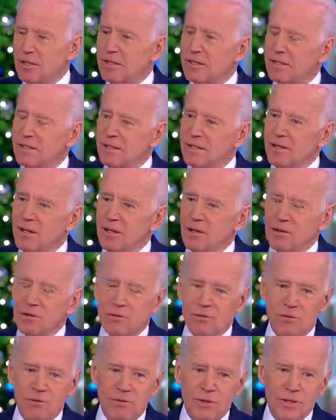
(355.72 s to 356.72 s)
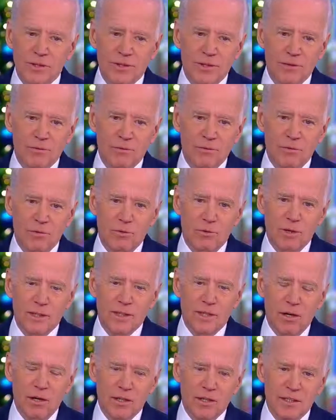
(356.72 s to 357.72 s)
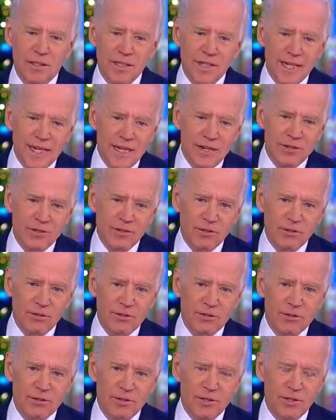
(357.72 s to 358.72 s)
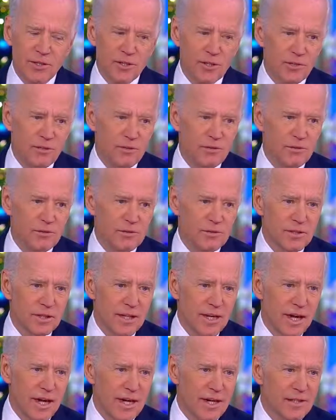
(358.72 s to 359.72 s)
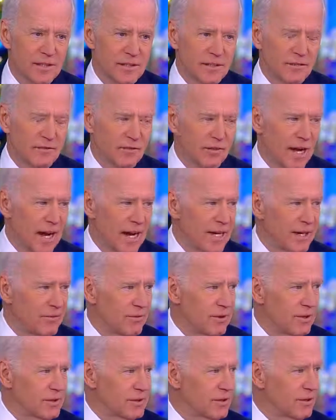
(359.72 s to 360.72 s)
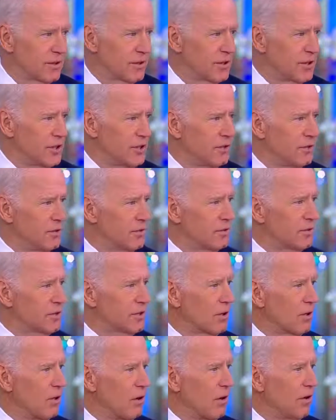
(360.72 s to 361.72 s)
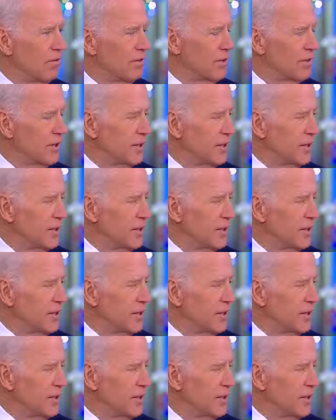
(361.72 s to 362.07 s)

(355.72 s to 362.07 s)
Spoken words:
Look, you know, when our leaders use the kinds of language that are used so often